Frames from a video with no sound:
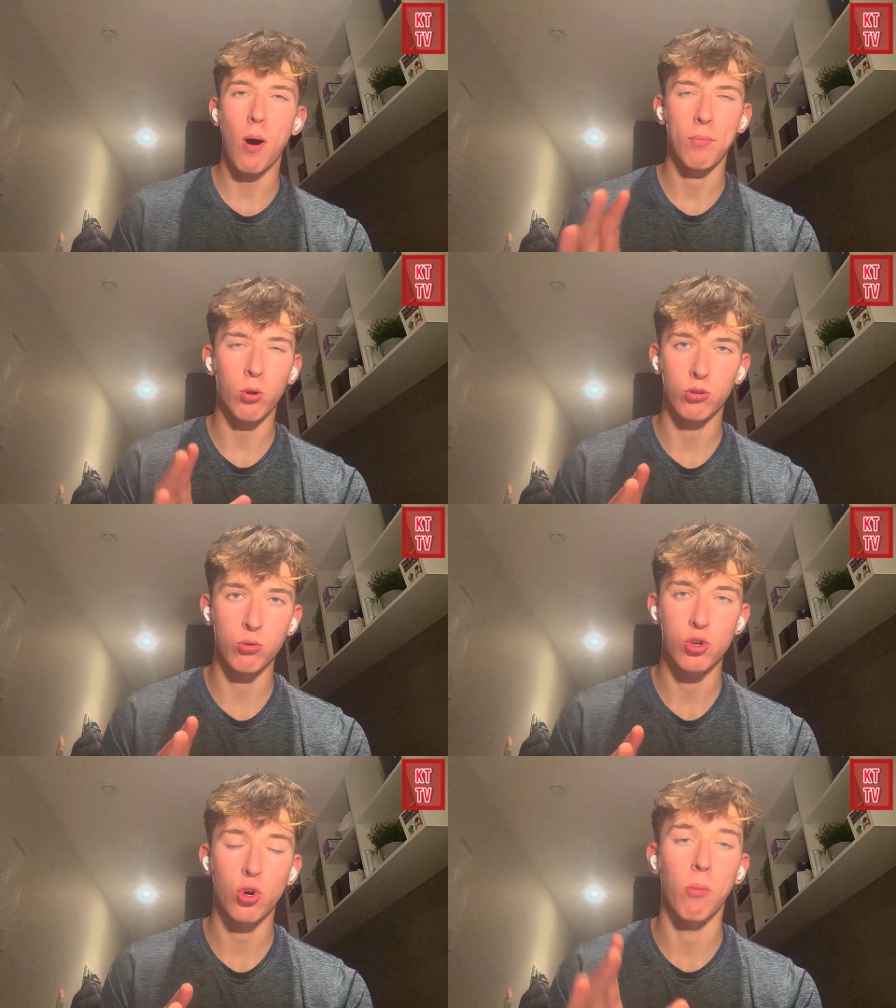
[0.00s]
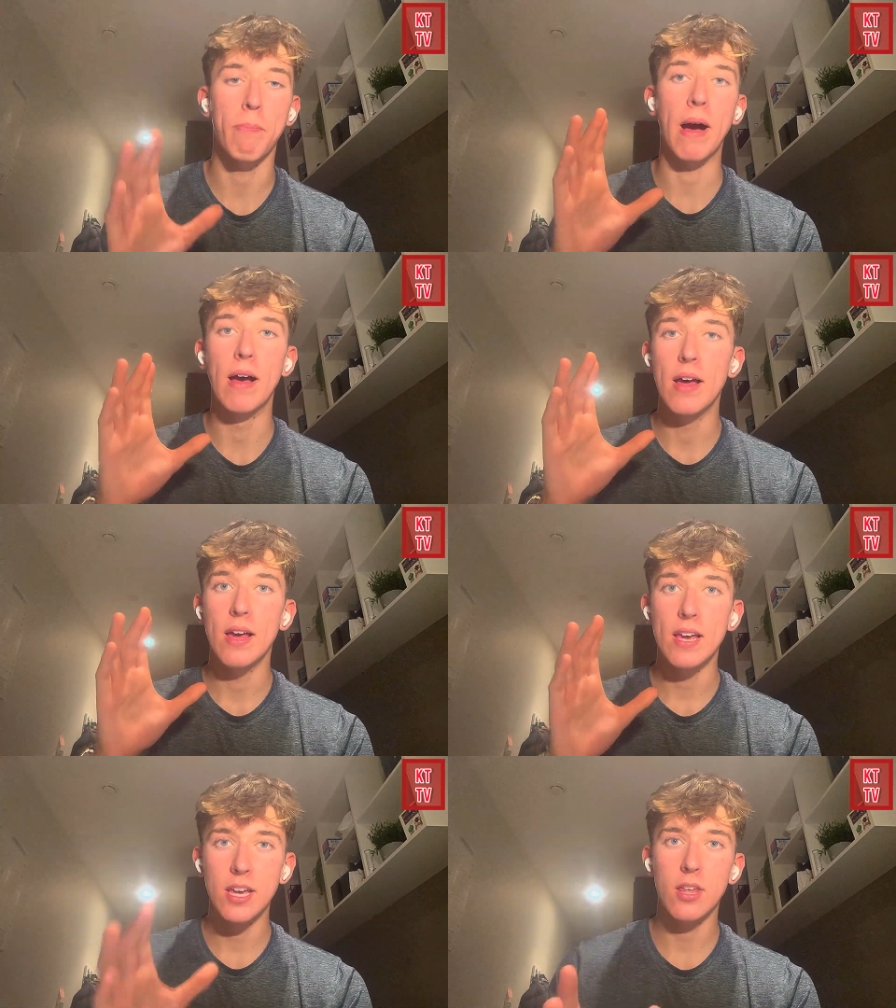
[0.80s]
I'm not too sure, but
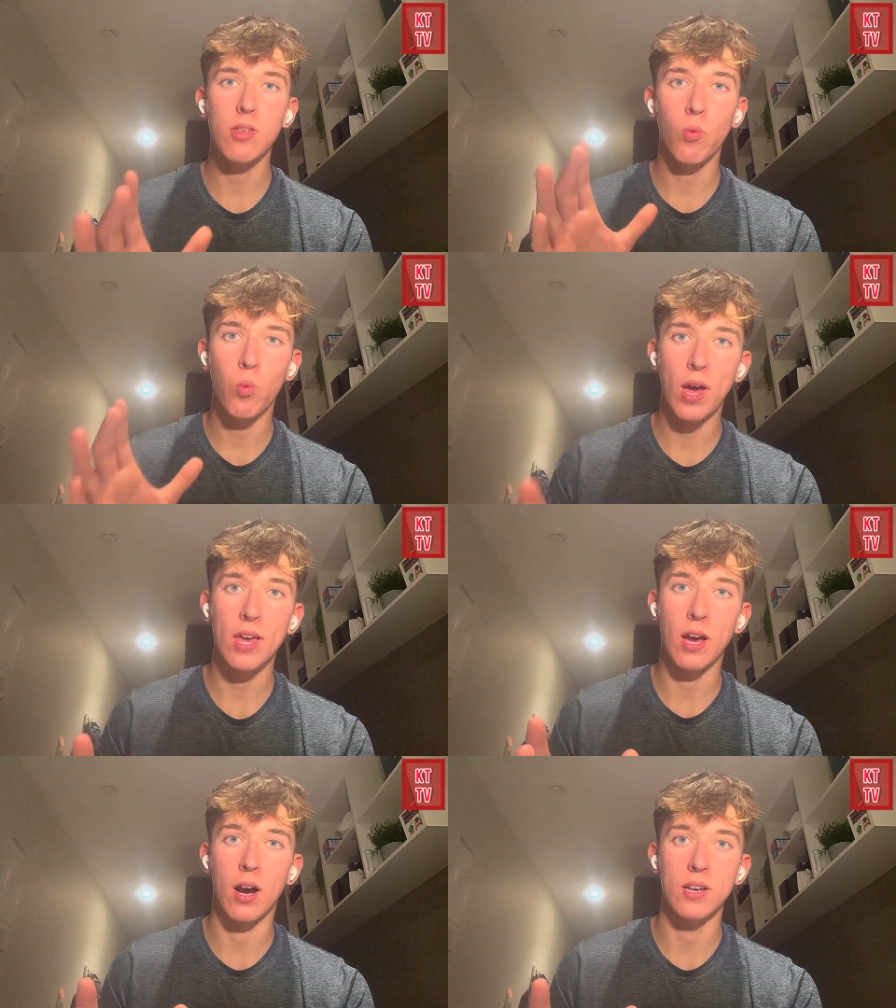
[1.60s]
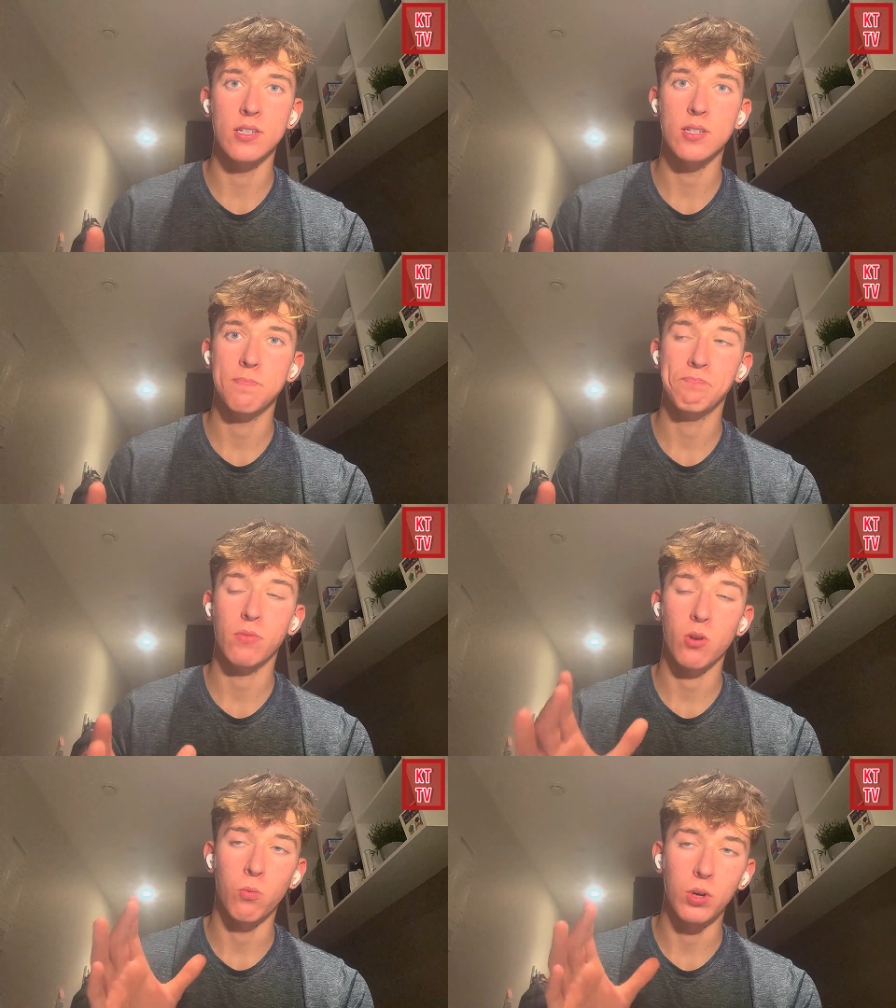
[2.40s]
either way, guys,
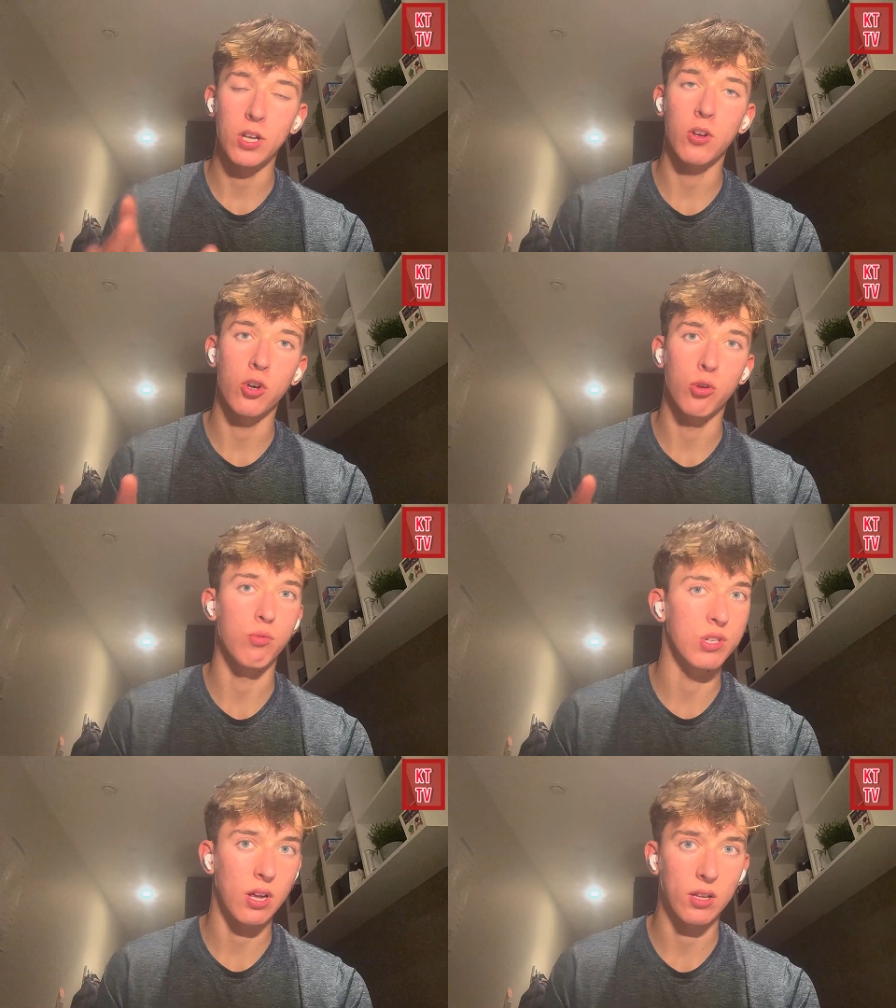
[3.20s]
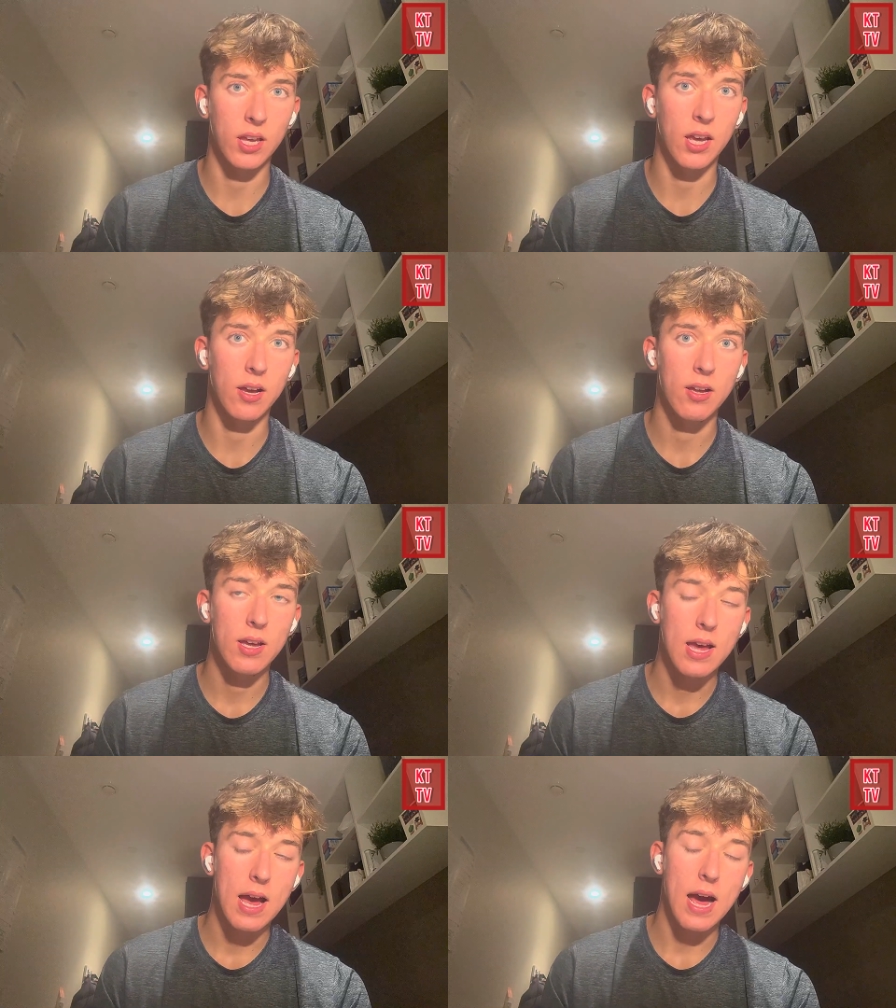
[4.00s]
we need a good result here,
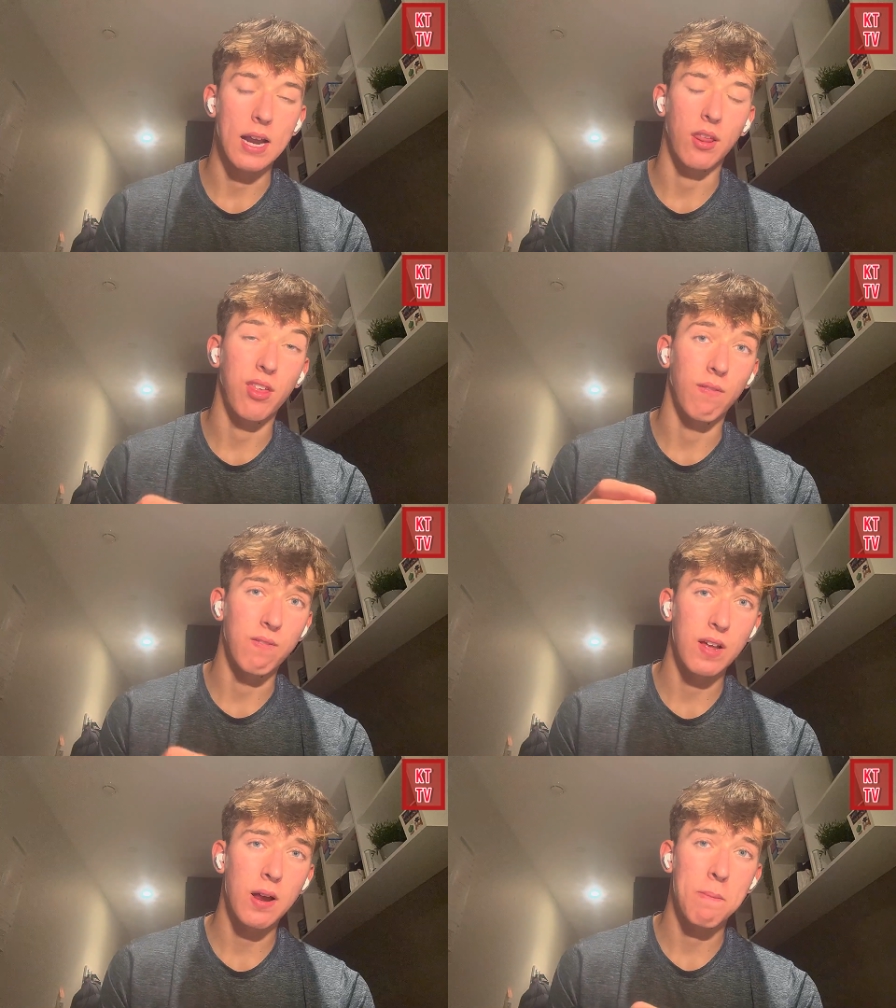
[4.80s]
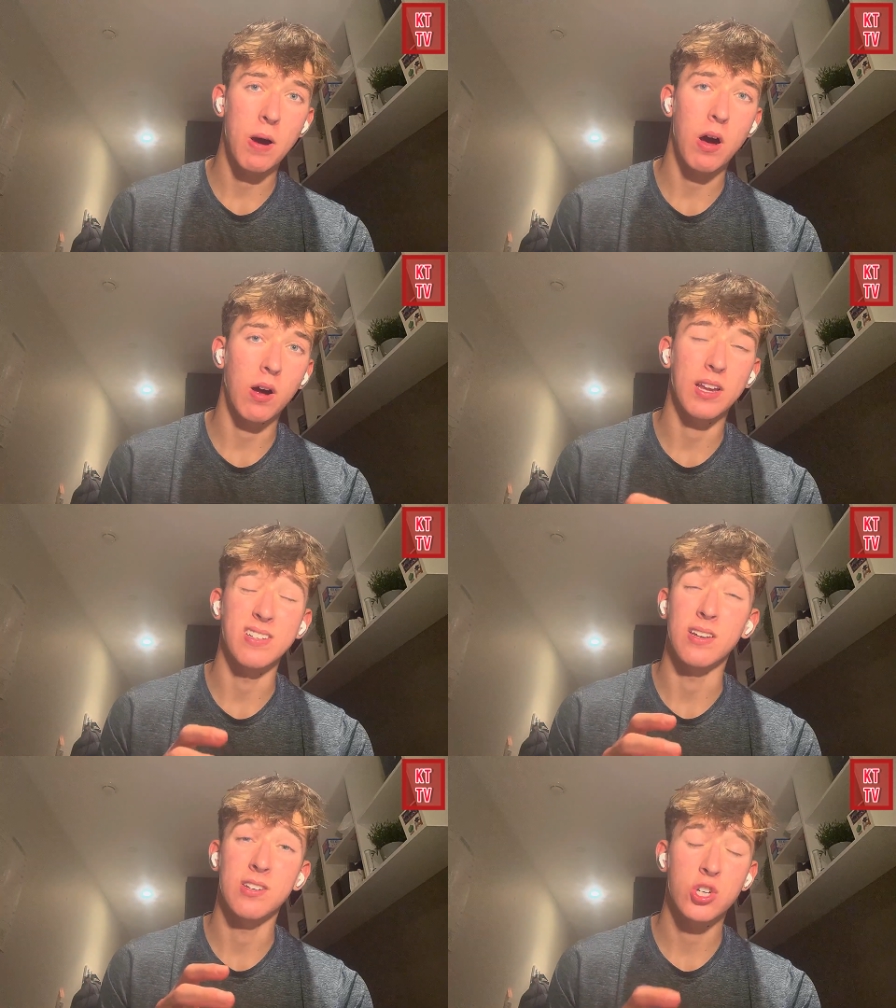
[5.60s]
and I think Villa Park is a